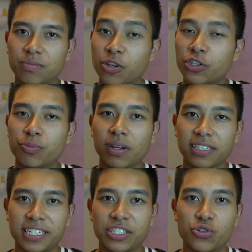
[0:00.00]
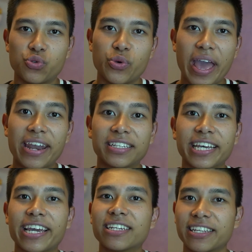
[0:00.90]
Notability to
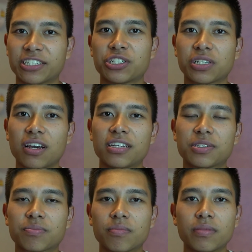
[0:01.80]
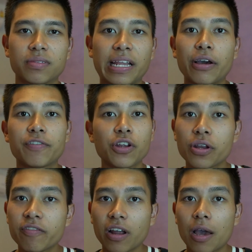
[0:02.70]
annotate lecture slides. Now, if you don't
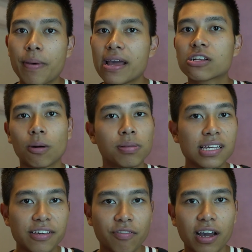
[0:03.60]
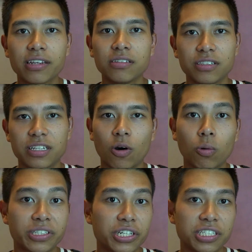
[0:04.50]
have an iPad, completely fine. The
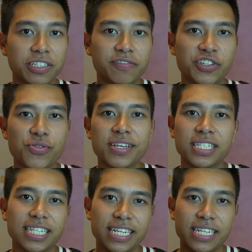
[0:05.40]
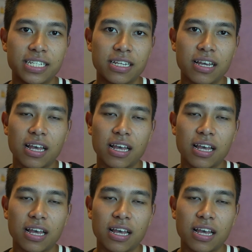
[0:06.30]
alternative to this is